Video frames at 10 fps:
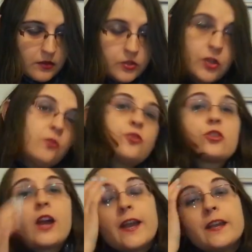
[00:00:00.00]
Don't
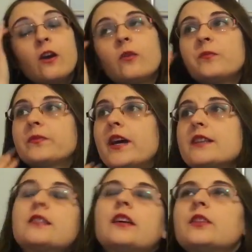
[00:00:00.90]
try, oh,
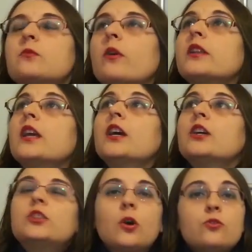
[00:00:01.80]
that's the other one.
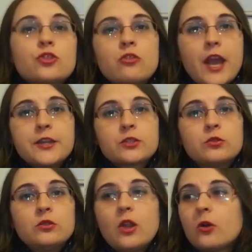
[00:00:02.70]
Don't try
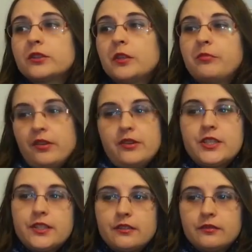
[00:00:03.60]
to lock the
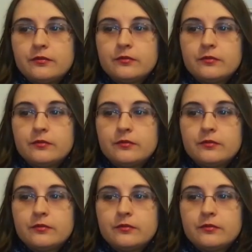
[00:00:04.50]
person